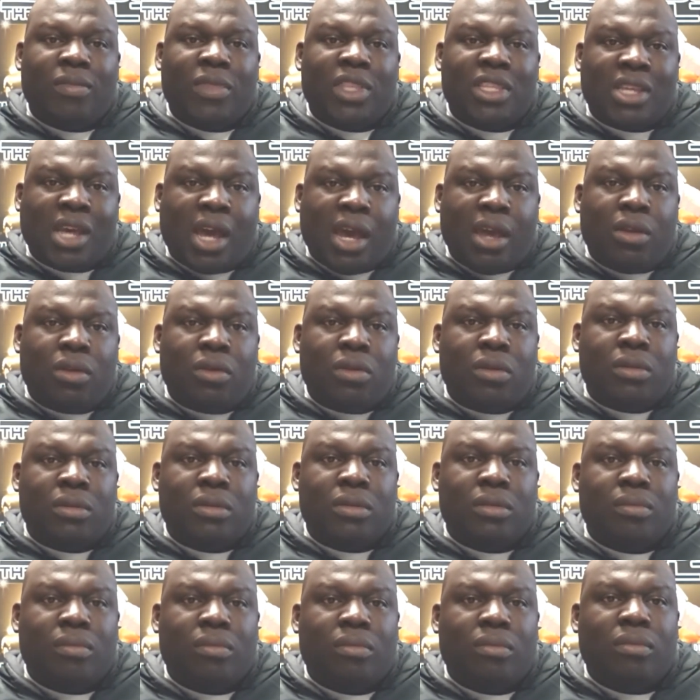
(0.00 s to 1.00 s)
title,
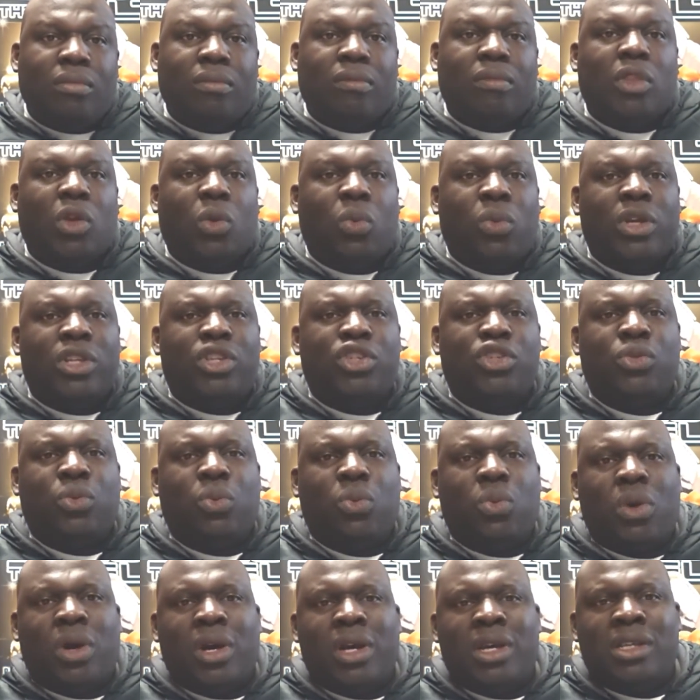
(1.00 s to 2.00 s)
which
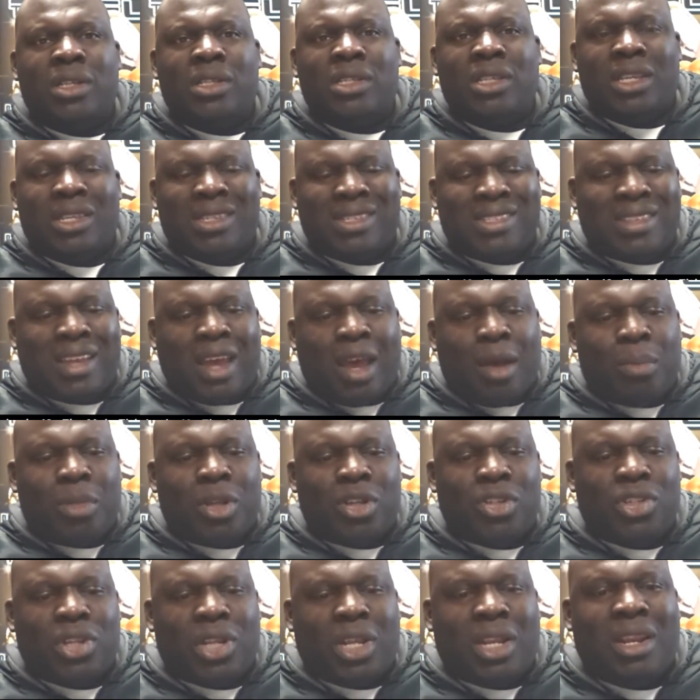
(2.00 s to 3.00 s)
was
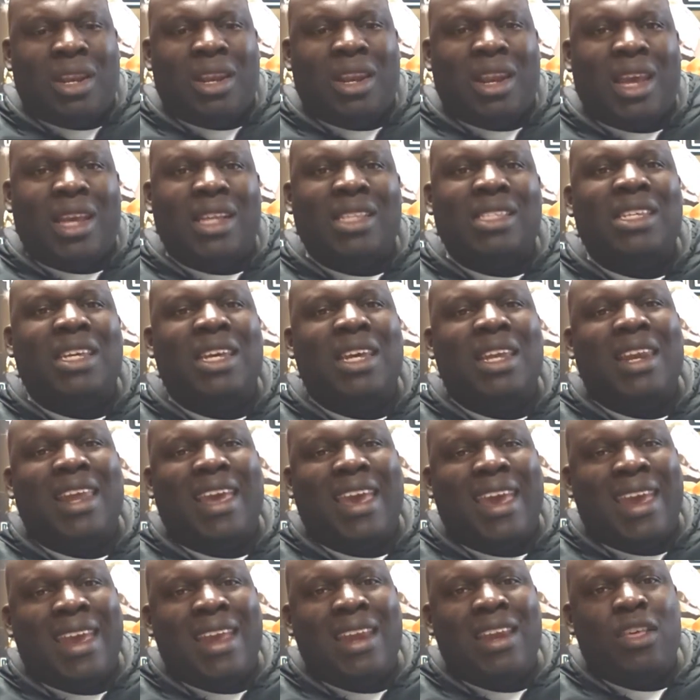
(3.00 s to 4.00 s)
established in
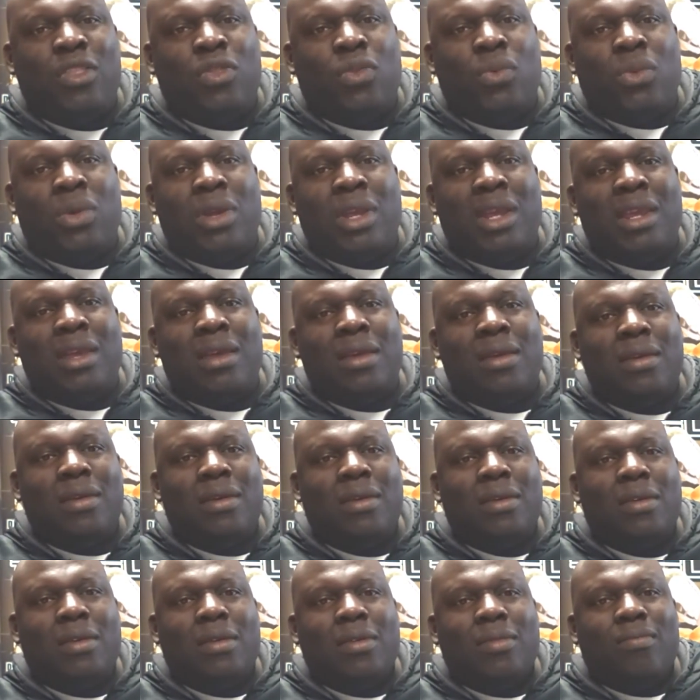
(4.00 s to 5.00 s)
1983.
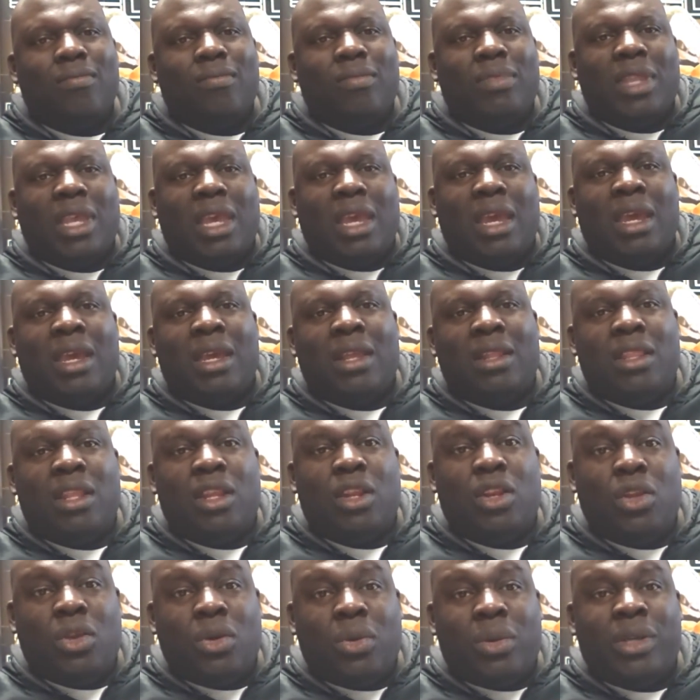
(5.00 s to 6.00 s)
And the
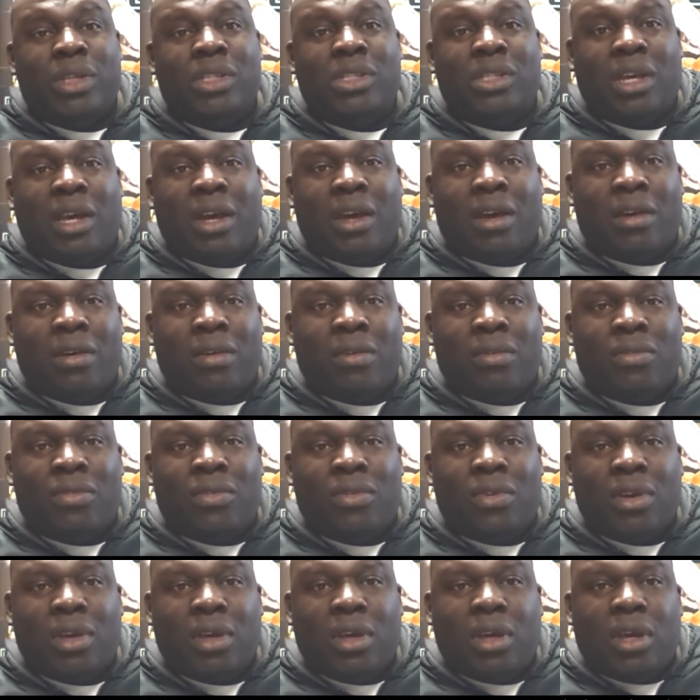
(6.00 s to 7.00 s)
newest of
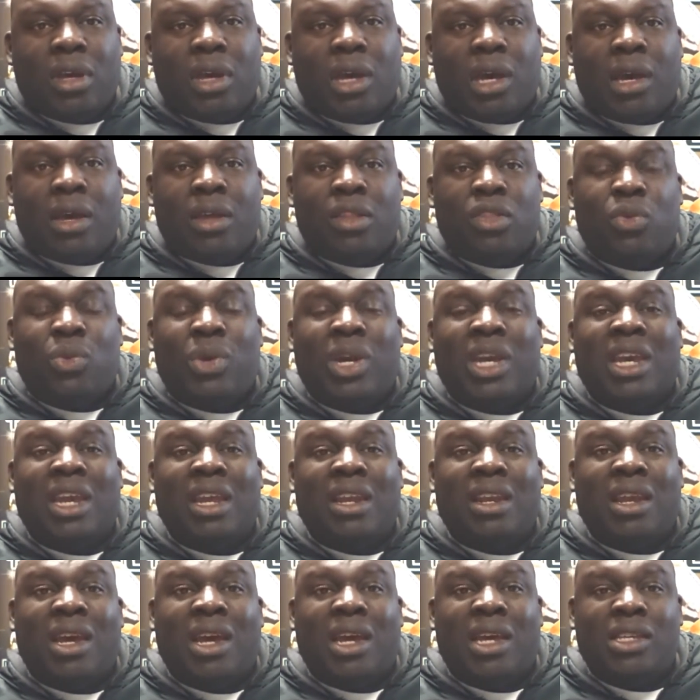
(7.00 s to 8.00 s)
the
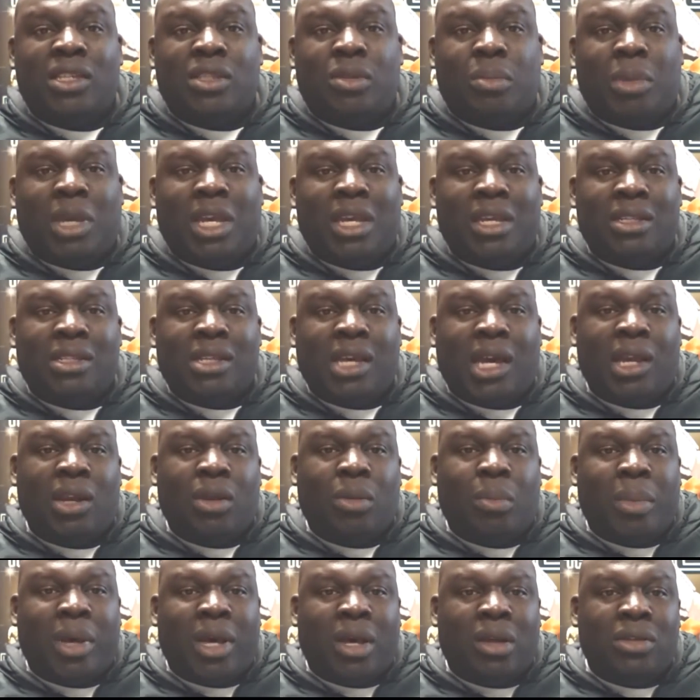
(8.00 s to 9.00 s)
recognized main title
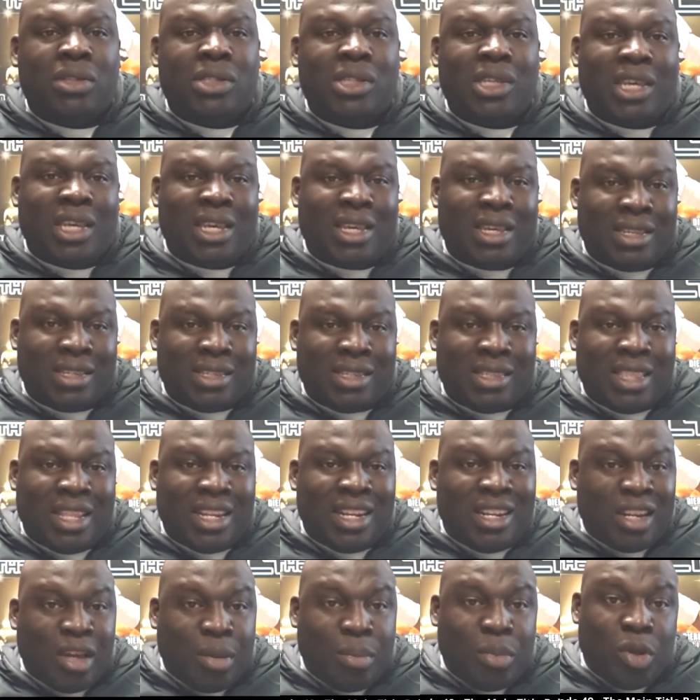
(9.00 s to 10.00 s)
belts is the
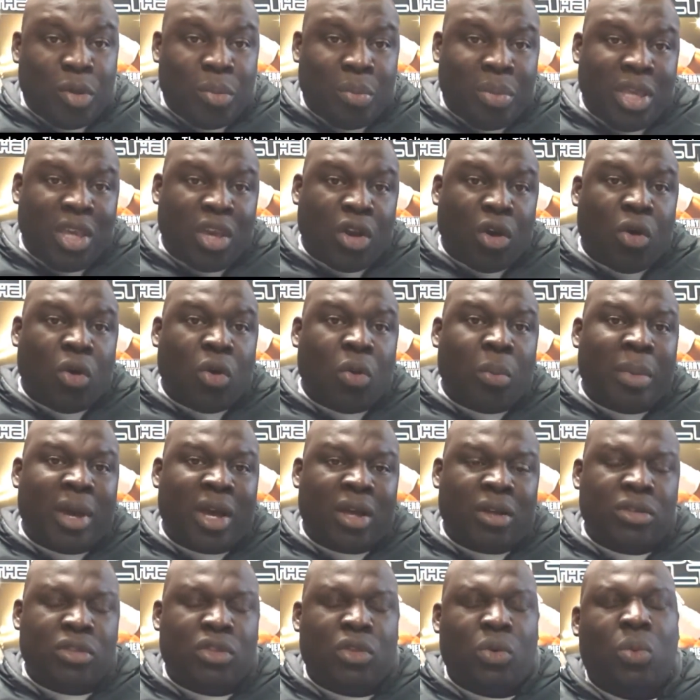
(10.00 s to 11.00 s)
Wbo
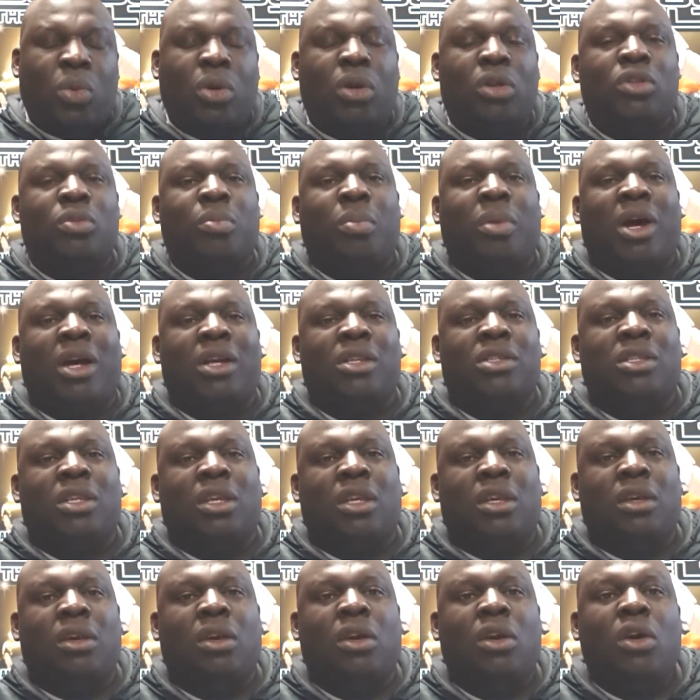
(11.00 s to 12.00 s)
Belt, the World
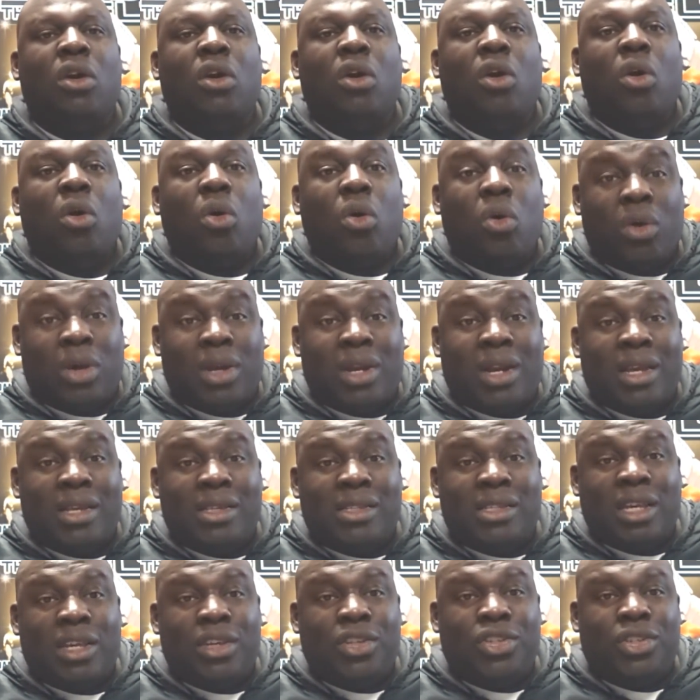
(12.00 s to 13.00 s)
Boxing
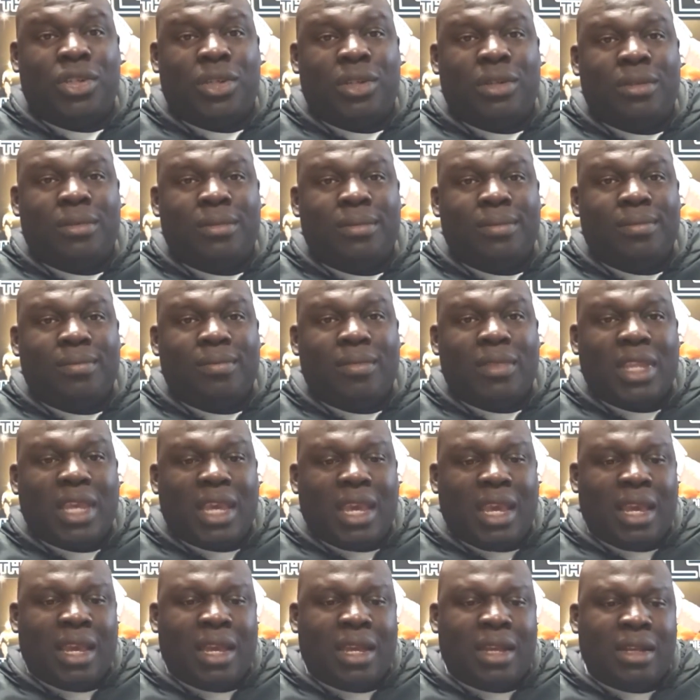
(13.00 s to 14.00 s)
Organization.
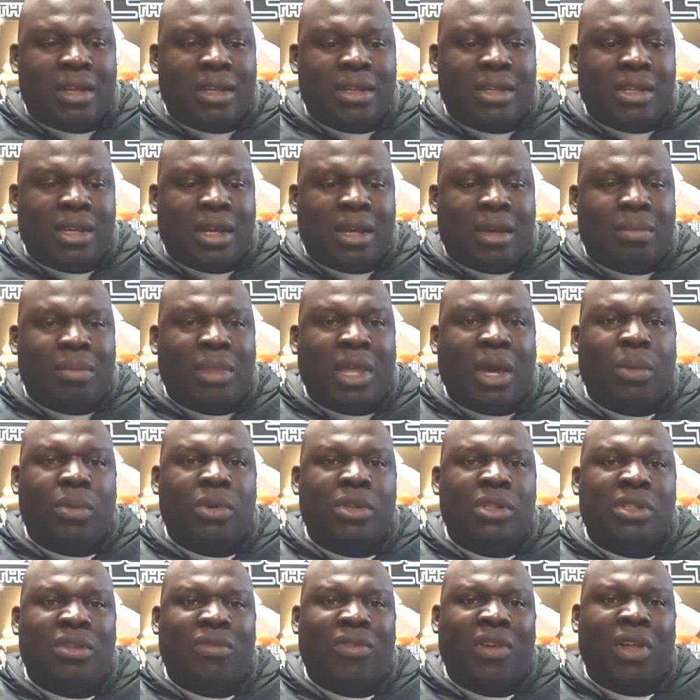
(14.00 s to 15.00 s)
And that was